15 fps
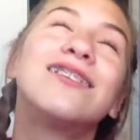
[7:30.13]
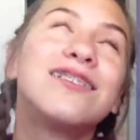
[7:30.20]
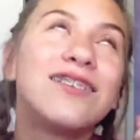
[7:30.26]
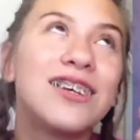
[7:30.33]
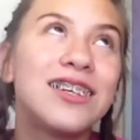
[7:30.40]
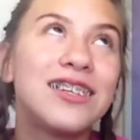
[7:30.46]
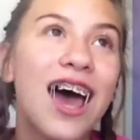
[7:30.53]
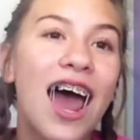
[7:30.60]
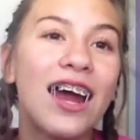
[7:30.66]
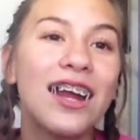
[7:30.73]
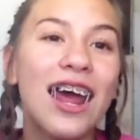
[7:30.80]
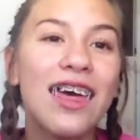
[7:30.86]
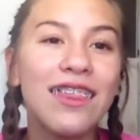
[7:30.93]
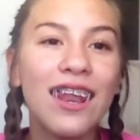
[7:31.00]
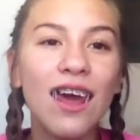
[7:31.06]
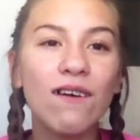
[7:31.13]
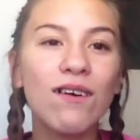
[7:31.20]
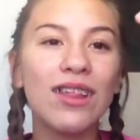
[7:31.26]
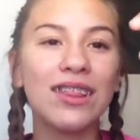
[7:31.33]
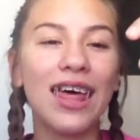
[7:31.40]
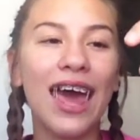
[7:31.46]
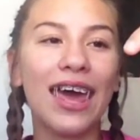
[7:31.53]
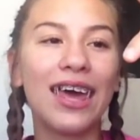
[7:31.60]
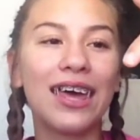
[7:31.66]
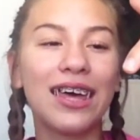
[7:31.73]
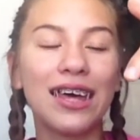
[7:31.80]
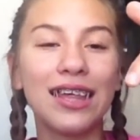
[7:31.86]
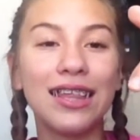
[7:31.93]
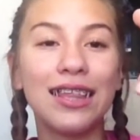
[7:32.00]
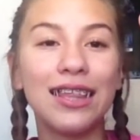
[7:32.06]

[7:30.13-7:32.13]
really tired. And then I went like